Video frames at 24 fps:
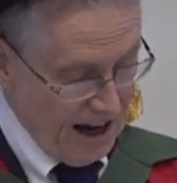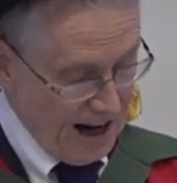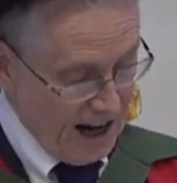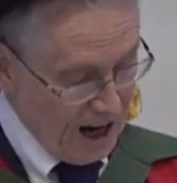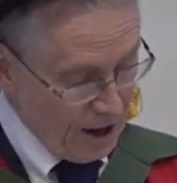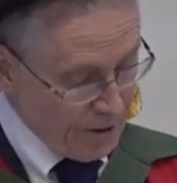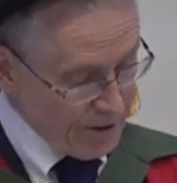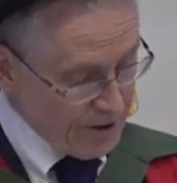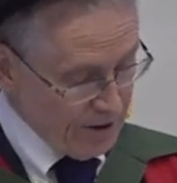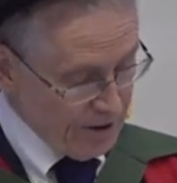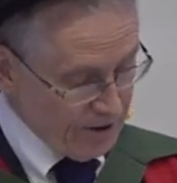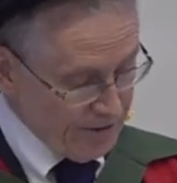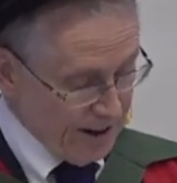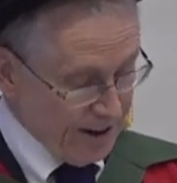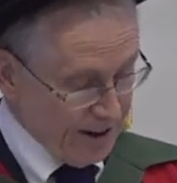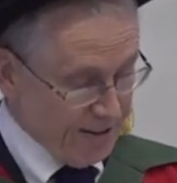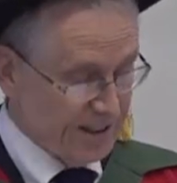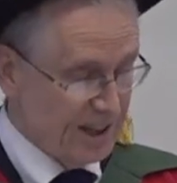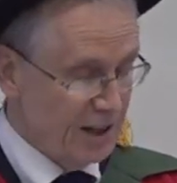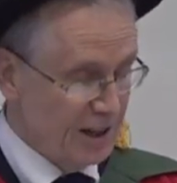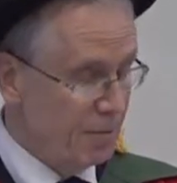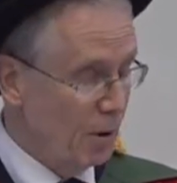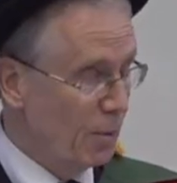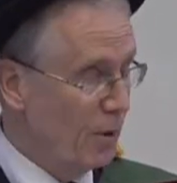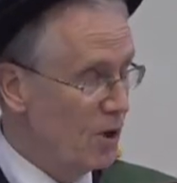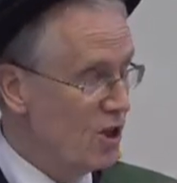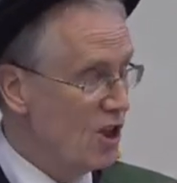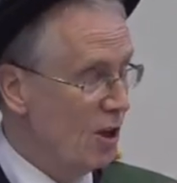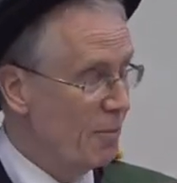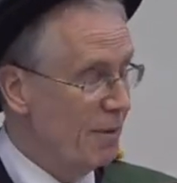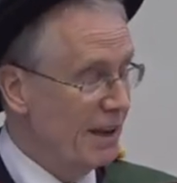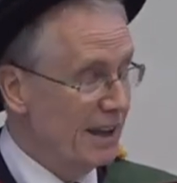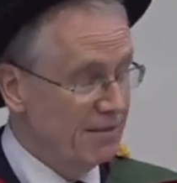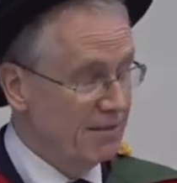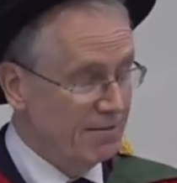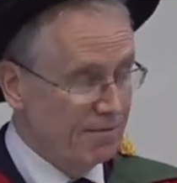Our university, by which
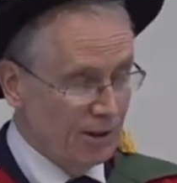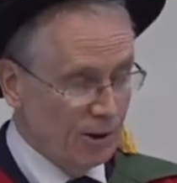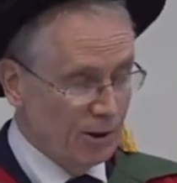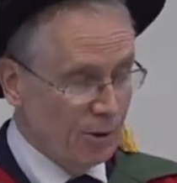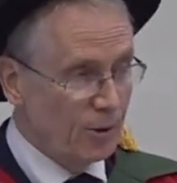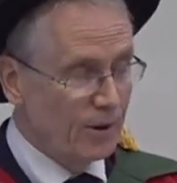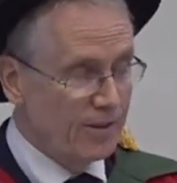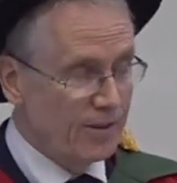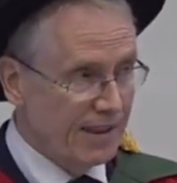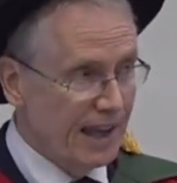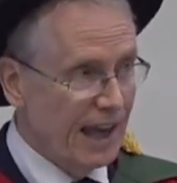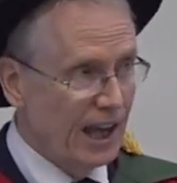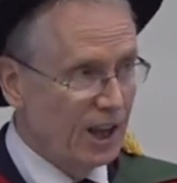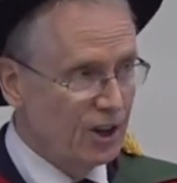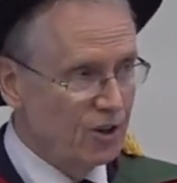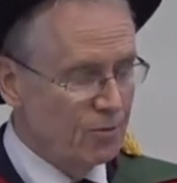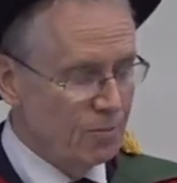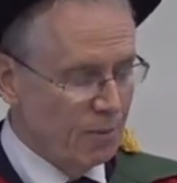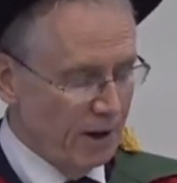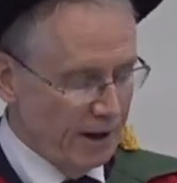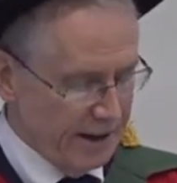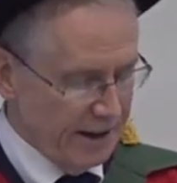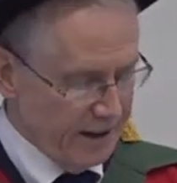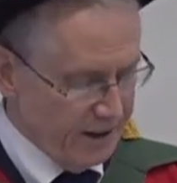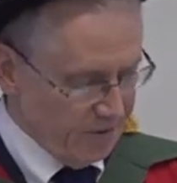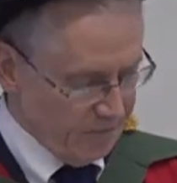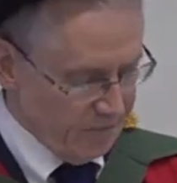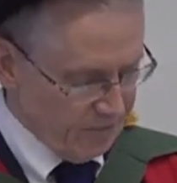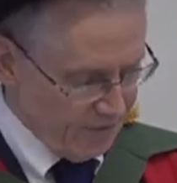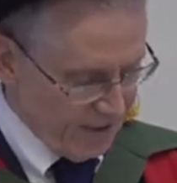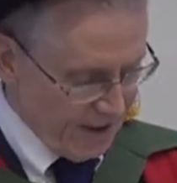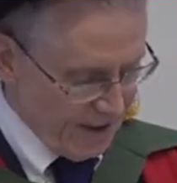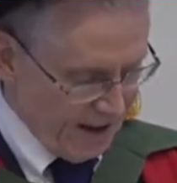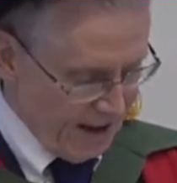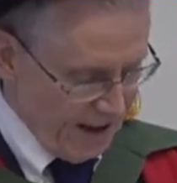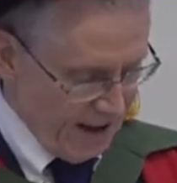I mean yours and mine,
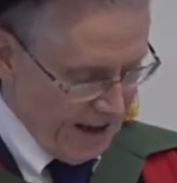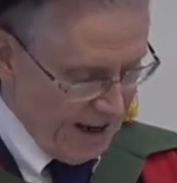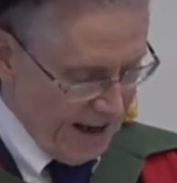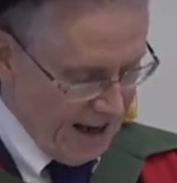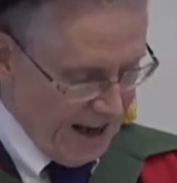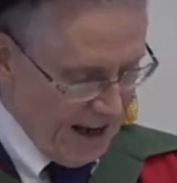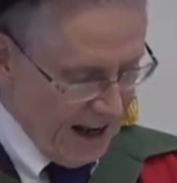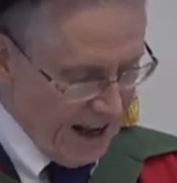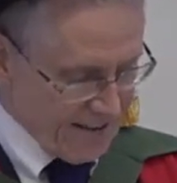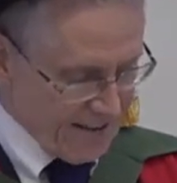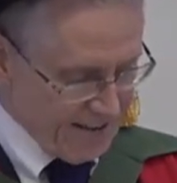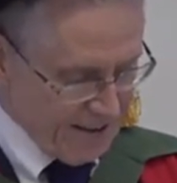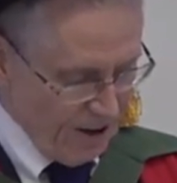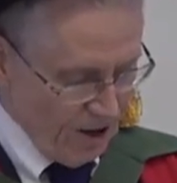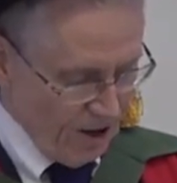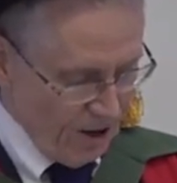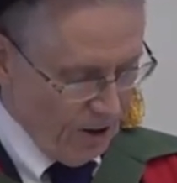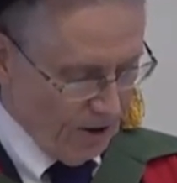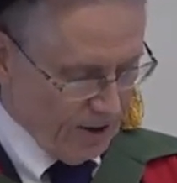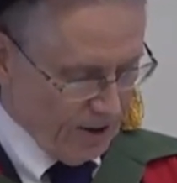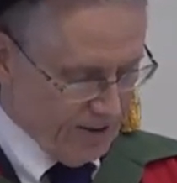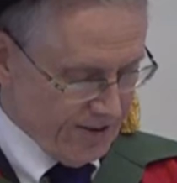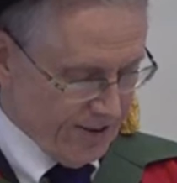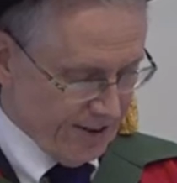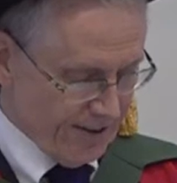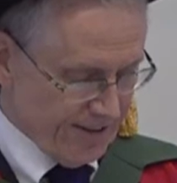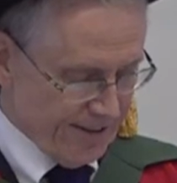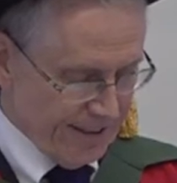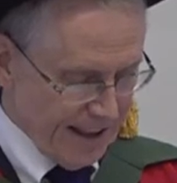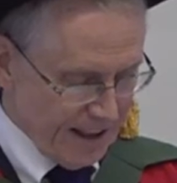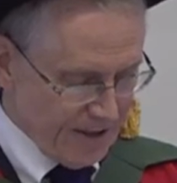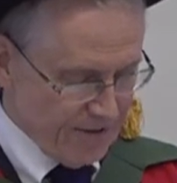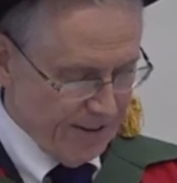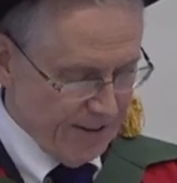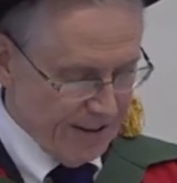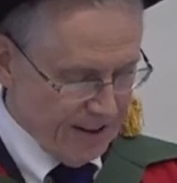has a long and
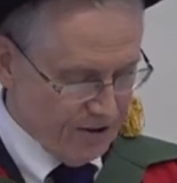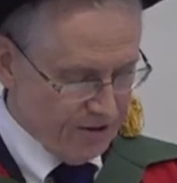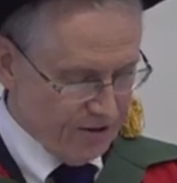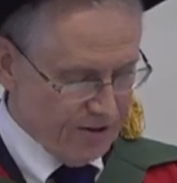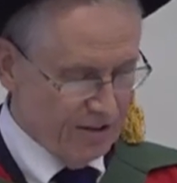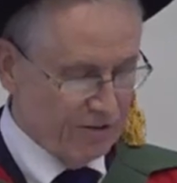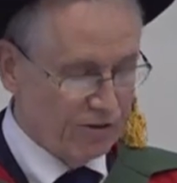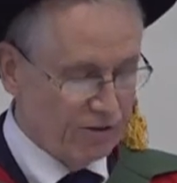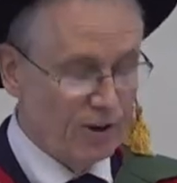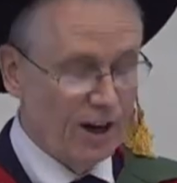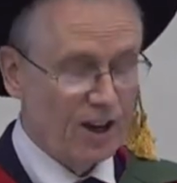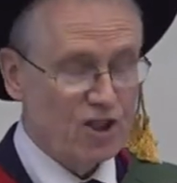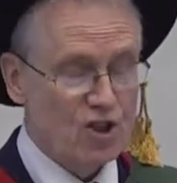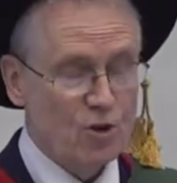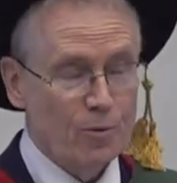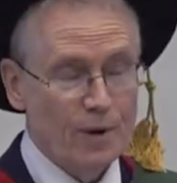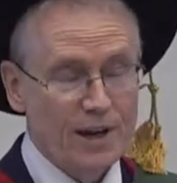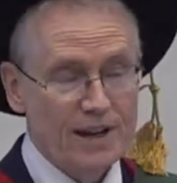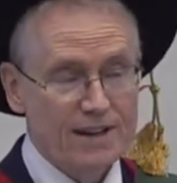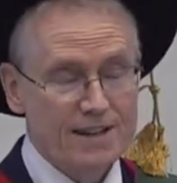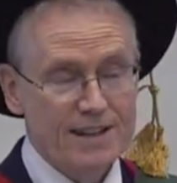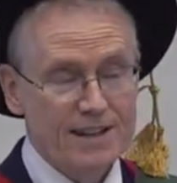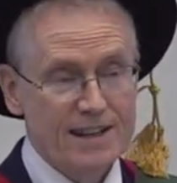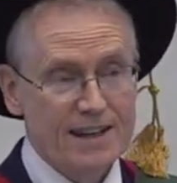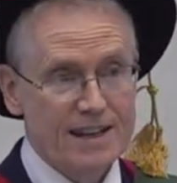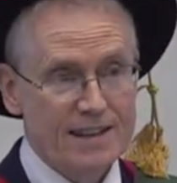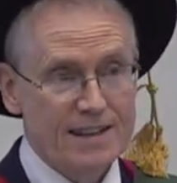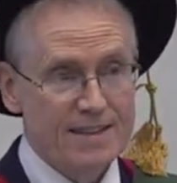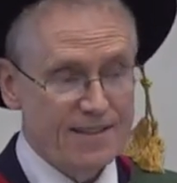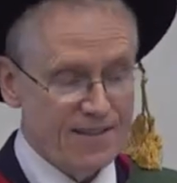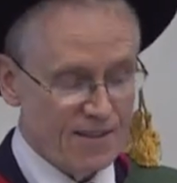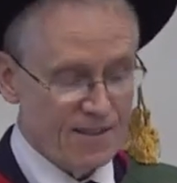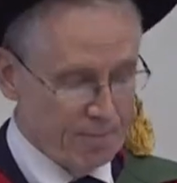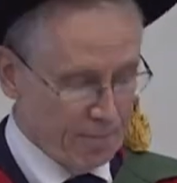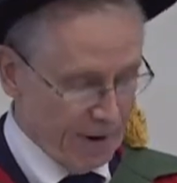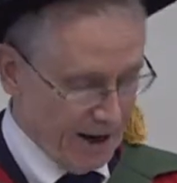successful history of graduating
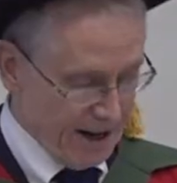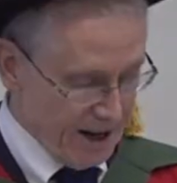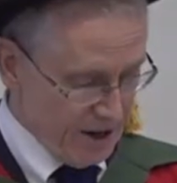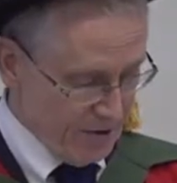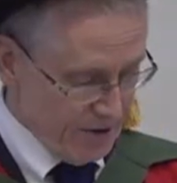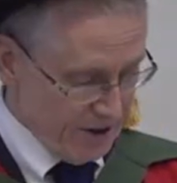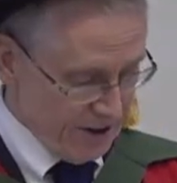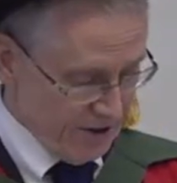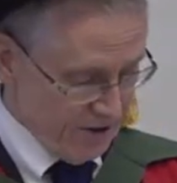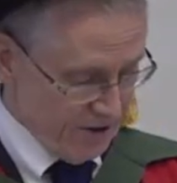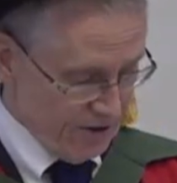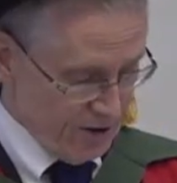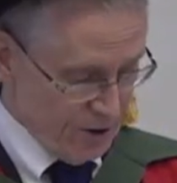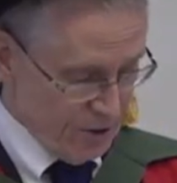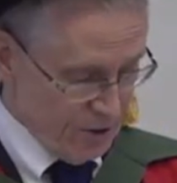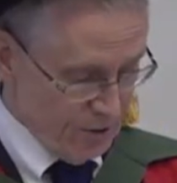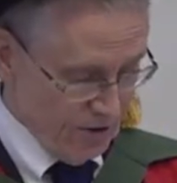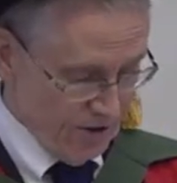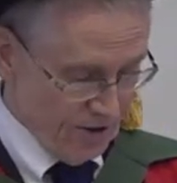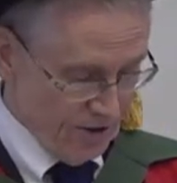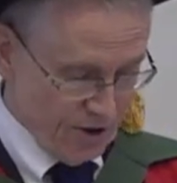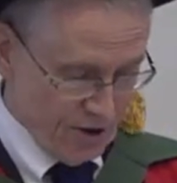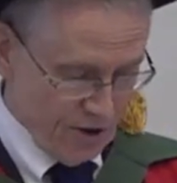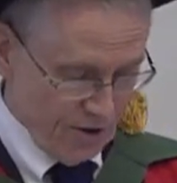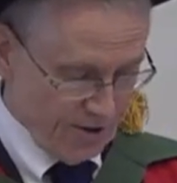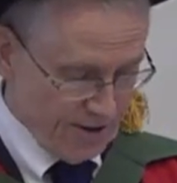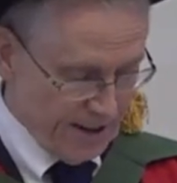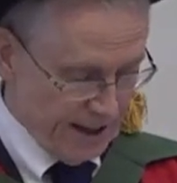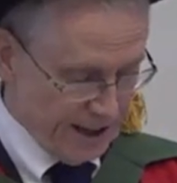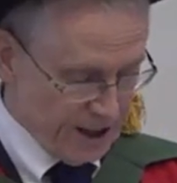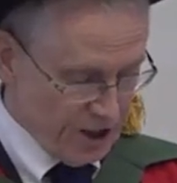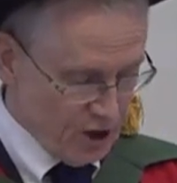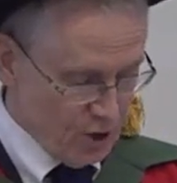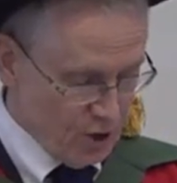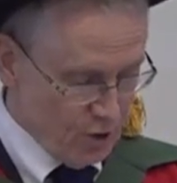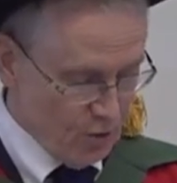inspiring students, just
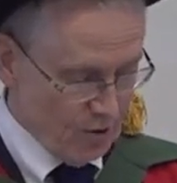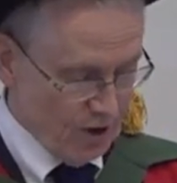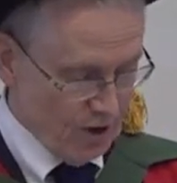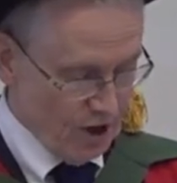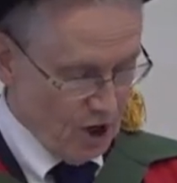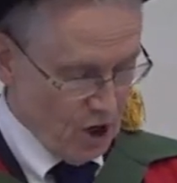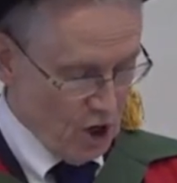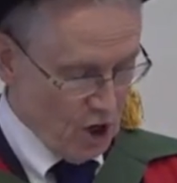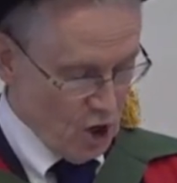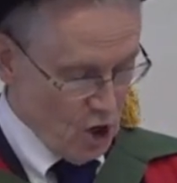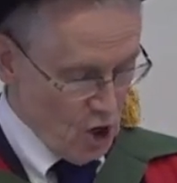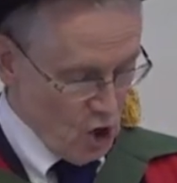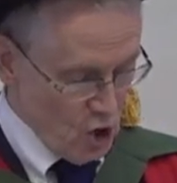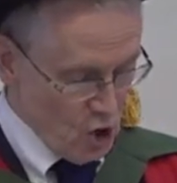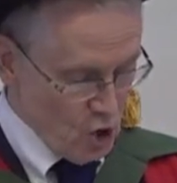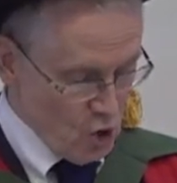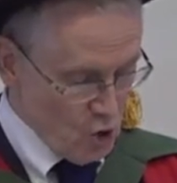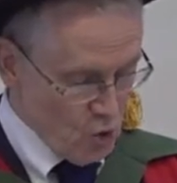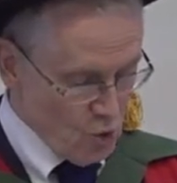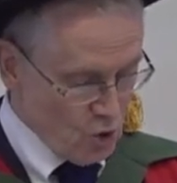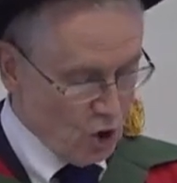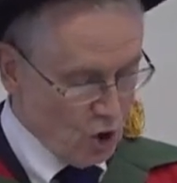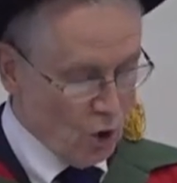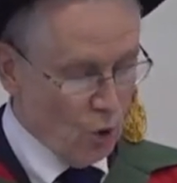like you, who